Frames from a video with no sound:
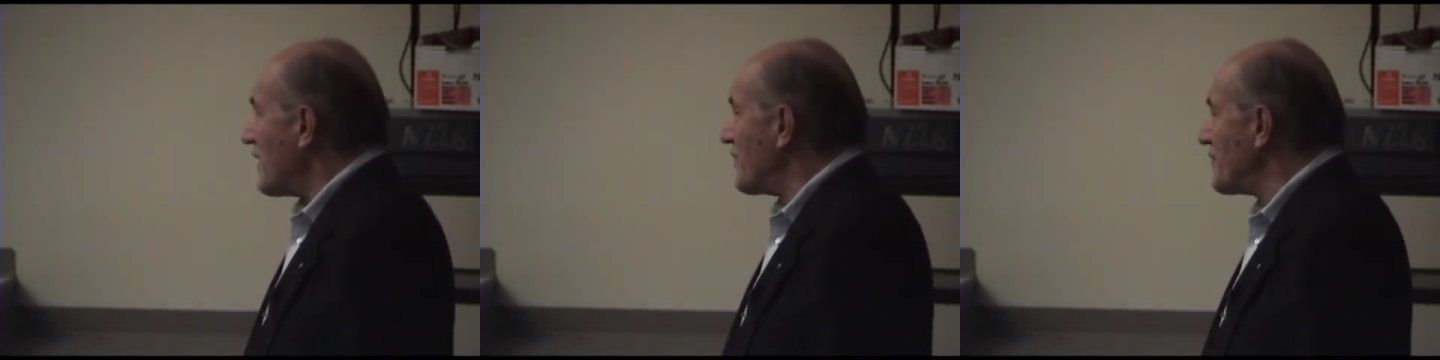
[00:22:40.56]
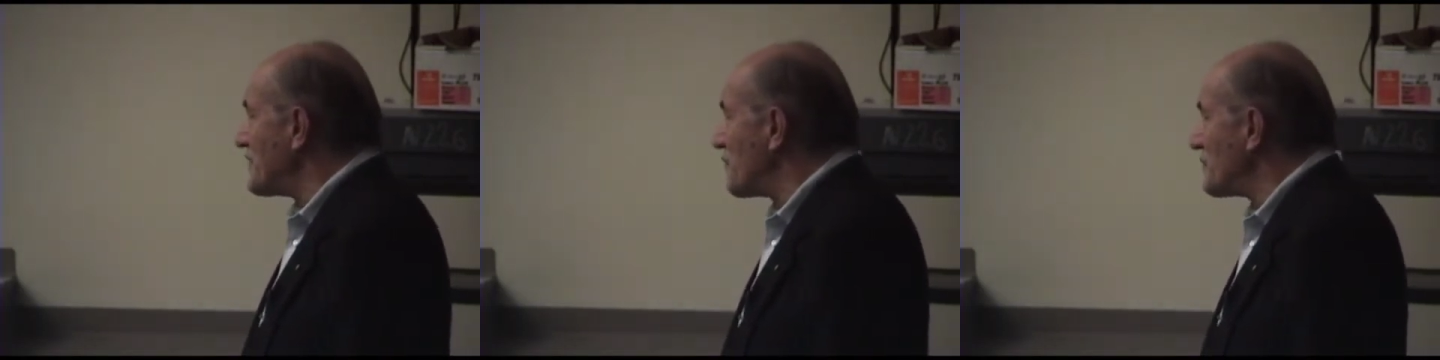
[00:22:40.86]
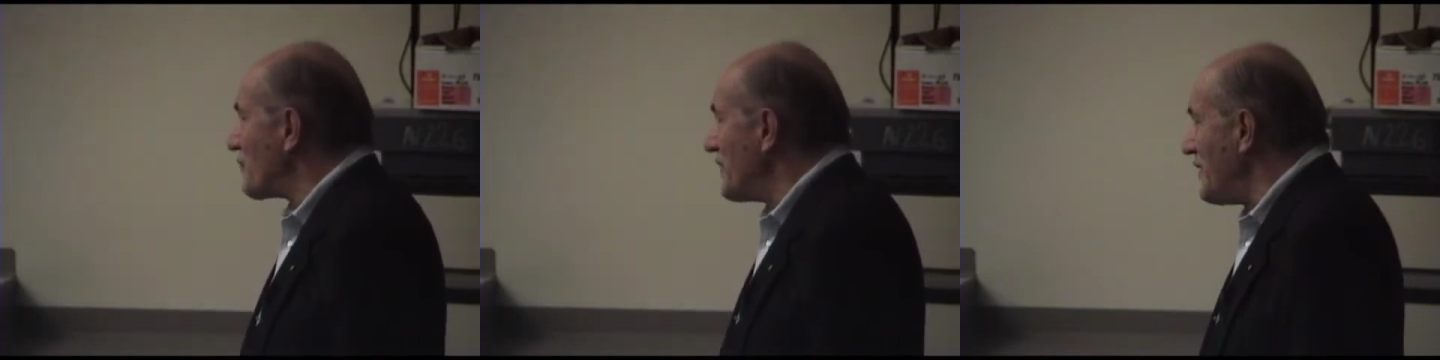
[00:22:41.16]
If this
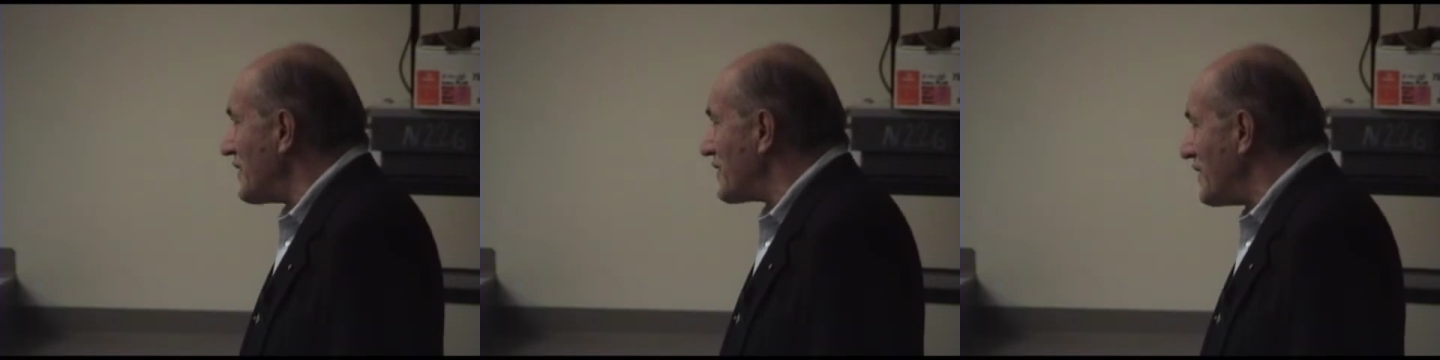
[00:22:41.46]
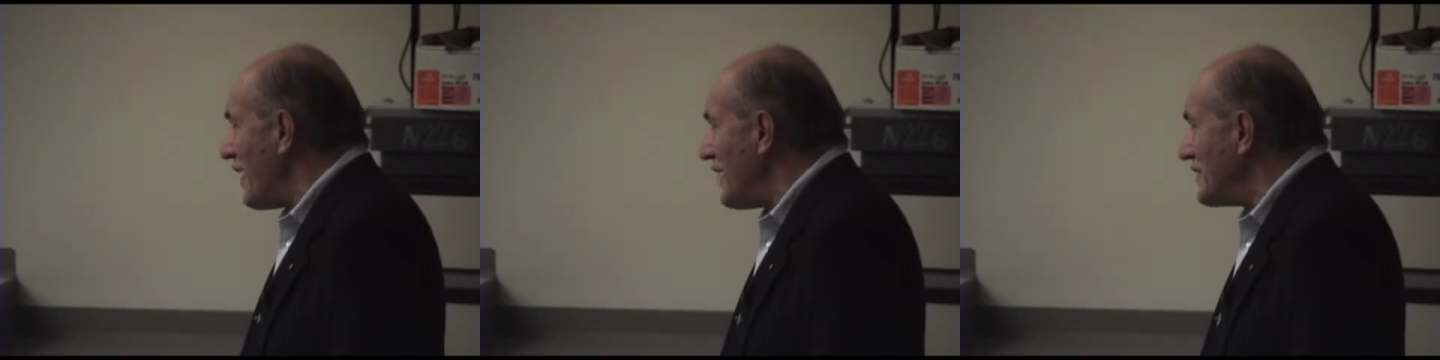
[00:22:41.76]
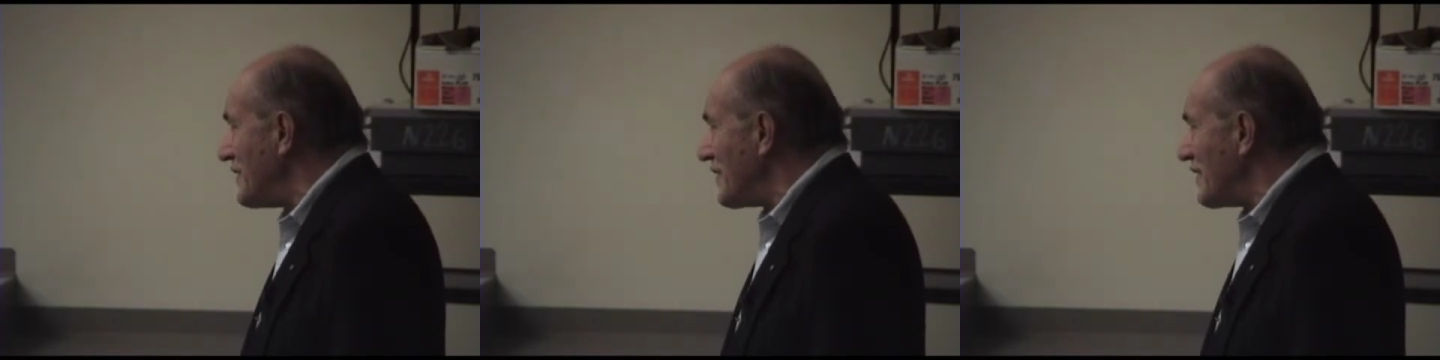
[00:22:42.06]
was really a good
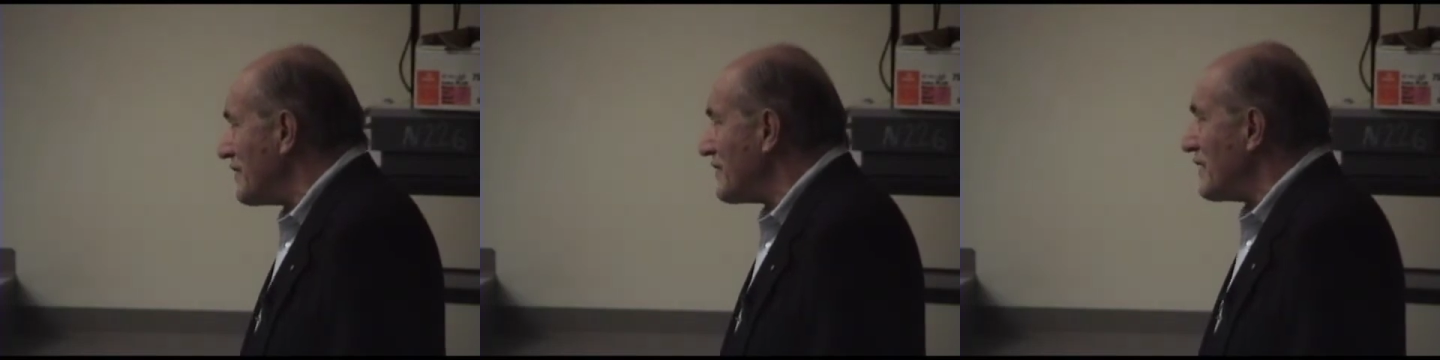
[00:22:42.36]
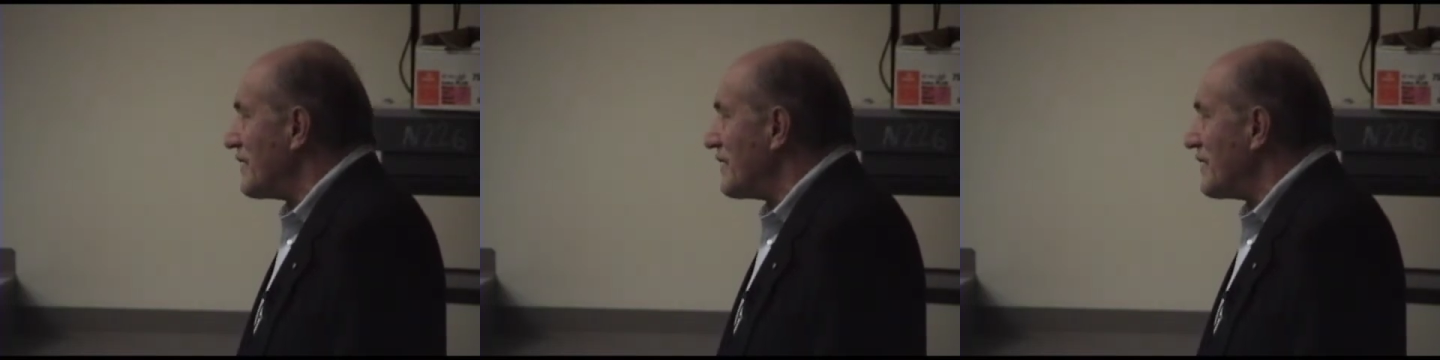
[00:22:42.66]
idea,